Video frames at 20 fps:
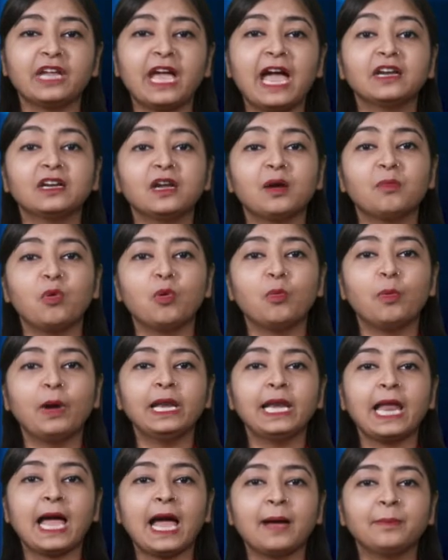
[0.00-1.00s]
and a
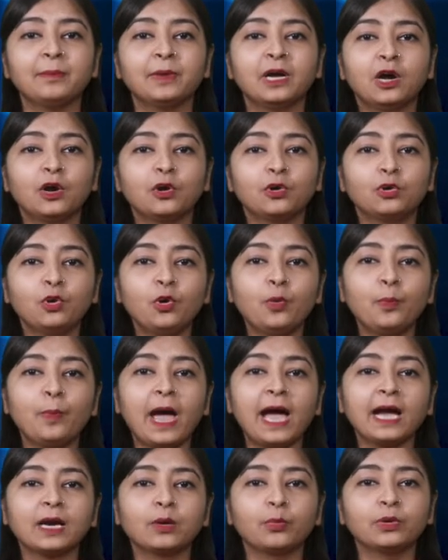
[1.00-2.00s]
mobile app,
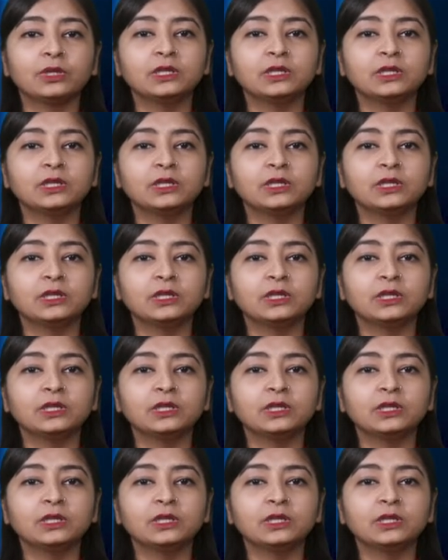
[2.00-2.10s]
RUBAC.